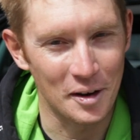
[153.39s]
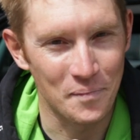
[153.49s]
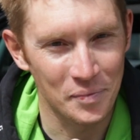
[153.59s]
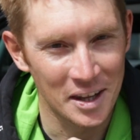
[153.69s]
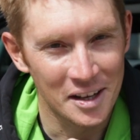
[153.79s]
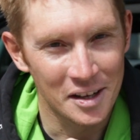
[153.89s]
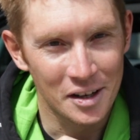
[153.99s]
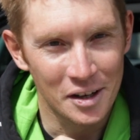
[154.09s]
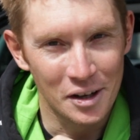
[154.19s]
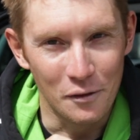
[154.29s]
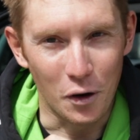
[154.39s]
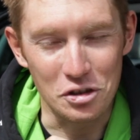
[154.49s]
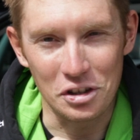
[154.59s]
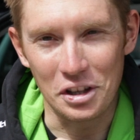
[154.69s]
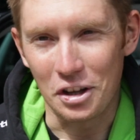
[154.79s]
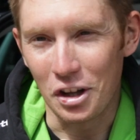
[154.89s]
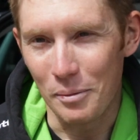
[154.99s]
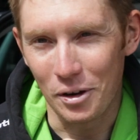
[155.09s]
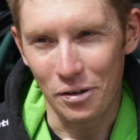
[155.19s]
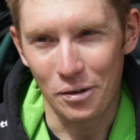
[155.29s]
So fortunately the
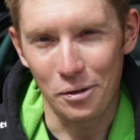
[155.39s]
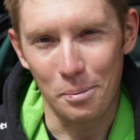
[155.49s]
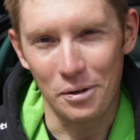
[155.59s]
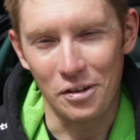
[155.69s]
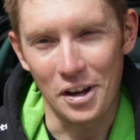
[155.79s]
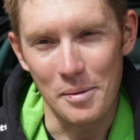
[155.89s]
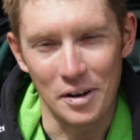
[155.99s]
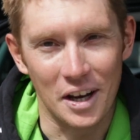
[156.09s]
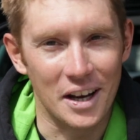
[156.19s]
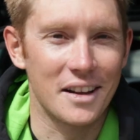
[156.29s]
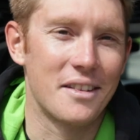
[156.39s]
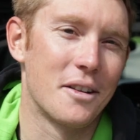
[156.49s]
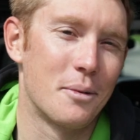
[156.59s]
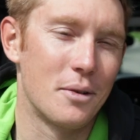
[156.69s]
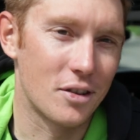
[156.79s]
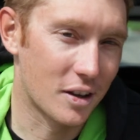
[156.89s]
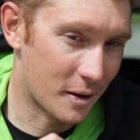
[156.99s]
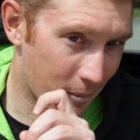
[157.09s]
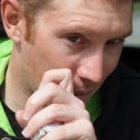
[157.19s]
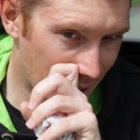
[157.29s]
climb wasn't super steep and hard, so it
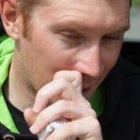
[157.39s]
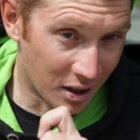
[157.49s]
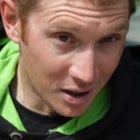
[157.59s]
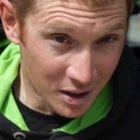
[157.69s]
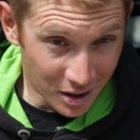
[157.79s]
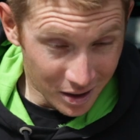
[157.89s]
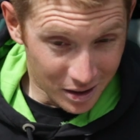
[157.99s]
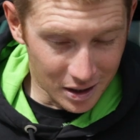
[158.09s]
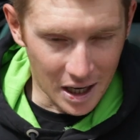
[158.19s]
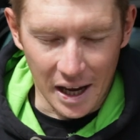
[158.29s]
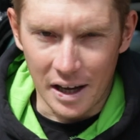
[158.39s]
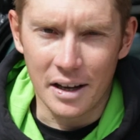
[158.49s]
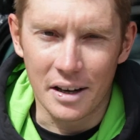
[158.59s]
was